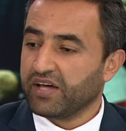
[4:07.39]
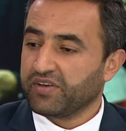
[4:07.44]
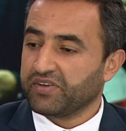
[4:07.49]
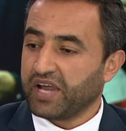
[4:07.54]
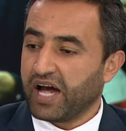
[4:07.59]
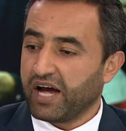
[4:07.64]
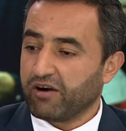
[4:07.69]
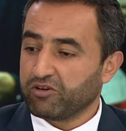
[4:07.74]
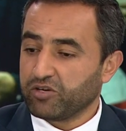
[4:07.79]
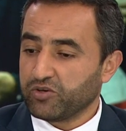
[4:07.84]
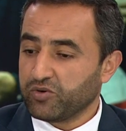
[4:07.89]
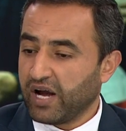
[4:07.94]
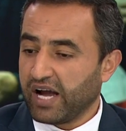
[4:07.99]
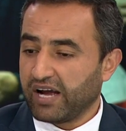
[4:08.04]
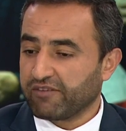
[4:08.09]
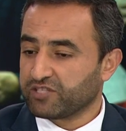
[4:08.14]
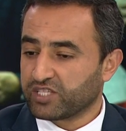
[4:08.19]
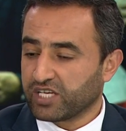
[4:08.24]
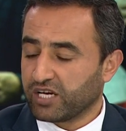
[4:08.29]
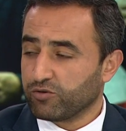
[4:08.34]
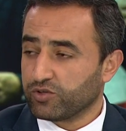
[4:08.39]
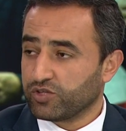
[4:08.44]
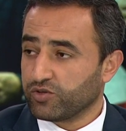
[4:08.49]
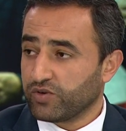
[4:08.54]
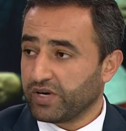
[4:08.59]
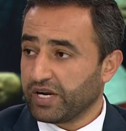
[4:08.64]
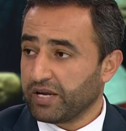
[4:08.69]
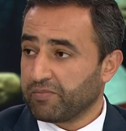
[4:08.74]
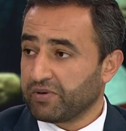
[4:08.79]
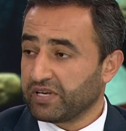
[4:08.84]
Now you have Saudi
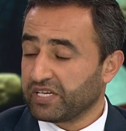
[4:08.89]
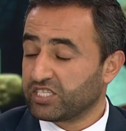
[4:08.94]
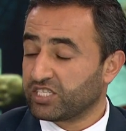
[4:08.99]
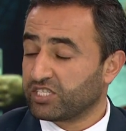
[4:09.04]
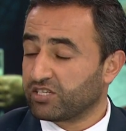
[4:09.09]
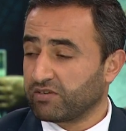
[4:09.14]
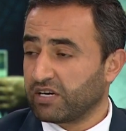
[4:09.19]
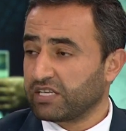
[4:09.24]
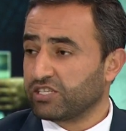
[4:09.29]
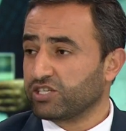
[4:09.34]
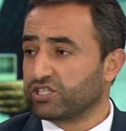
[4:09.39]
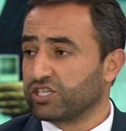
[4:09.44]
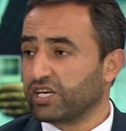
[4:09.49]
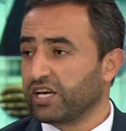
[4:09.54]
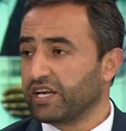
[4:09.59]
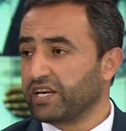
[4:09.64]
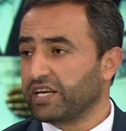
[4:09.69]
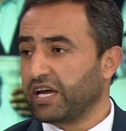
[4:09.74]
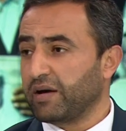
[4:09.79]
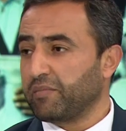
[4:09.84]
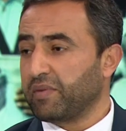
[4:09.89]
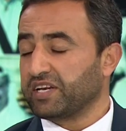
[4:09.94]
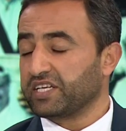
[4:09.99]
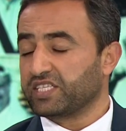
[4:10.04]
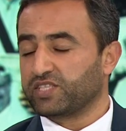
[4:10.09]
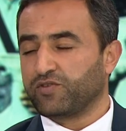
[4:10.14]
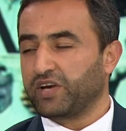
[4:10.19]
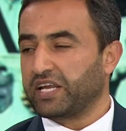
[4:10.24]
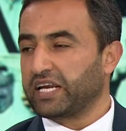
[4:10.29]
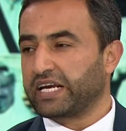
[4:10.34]
Arabia's strategy in Yemen.
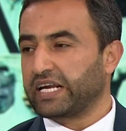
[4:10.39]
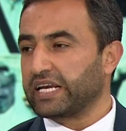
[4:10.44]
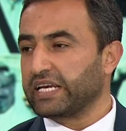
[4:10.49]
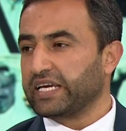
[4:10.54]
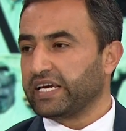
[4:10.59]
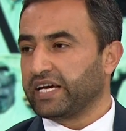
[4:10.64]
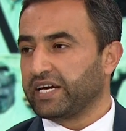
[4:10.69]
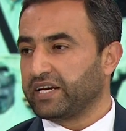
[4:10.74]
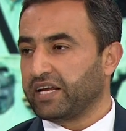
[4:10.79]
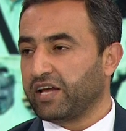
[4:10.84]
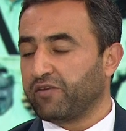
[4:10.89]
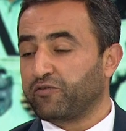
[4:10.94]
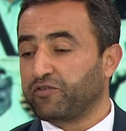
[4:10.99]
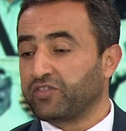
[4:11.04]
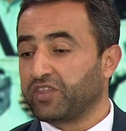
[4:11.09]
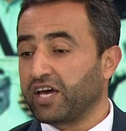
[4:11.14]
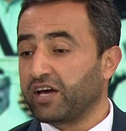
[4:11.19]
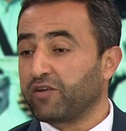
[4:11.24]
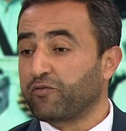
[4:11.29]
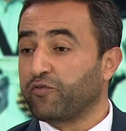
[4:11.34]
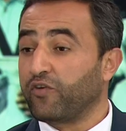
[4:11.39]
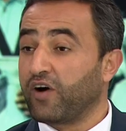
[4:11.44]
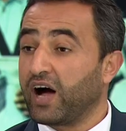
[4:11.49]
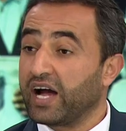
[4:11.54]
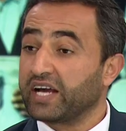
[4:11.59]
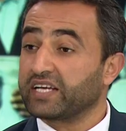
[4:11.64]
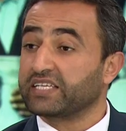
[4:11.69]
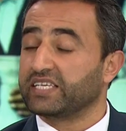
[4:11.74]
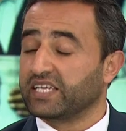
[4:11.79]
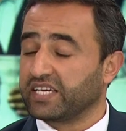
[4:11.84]
It's very clear. If they're
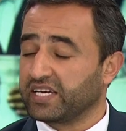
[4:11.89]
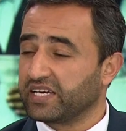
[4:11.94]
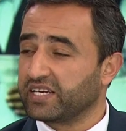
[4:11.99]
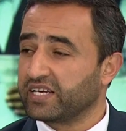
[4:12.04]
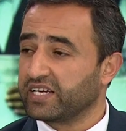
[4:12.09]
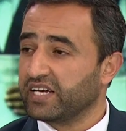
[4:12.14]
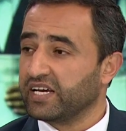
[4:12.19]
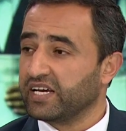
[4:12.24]
fighting